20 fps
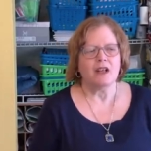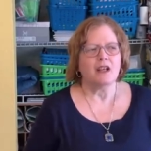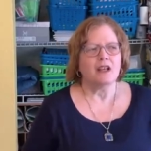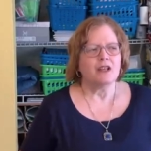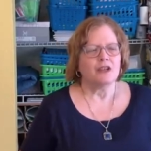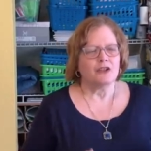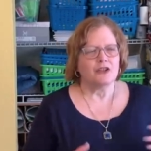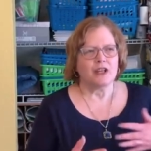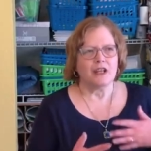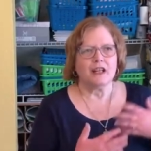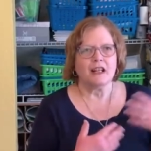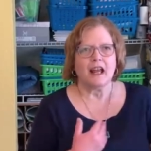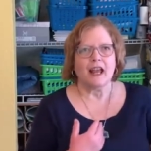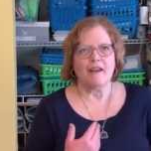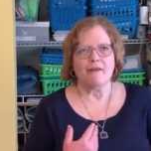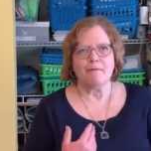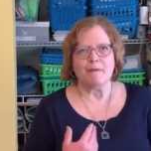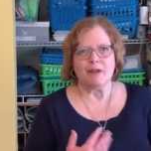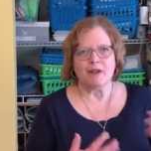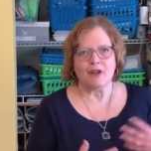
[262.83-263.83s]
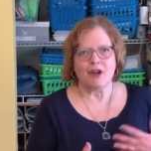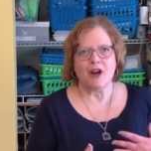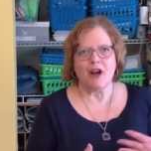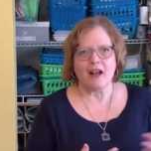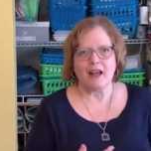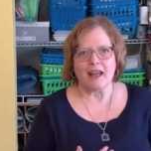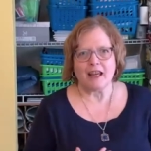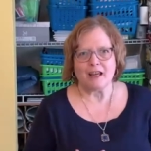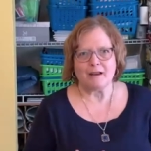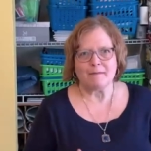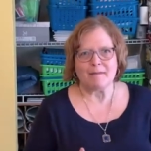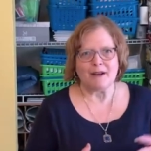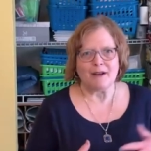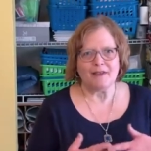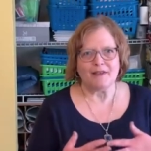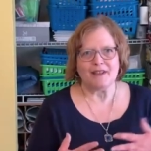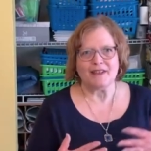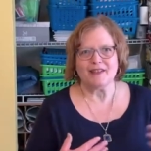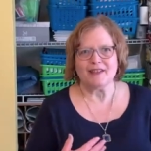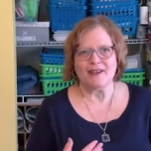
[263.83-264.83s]
She and I have been talking
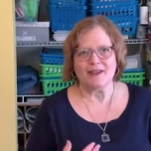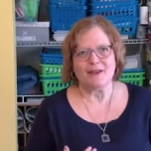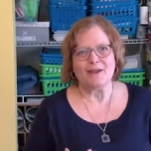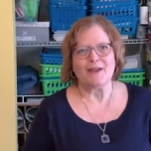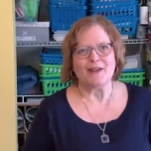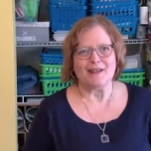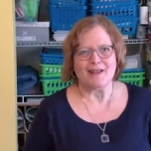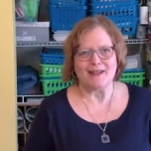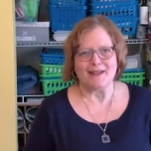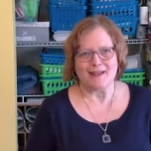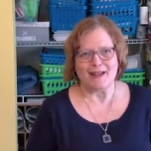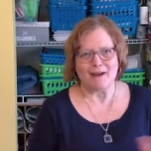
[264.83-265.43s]
about the series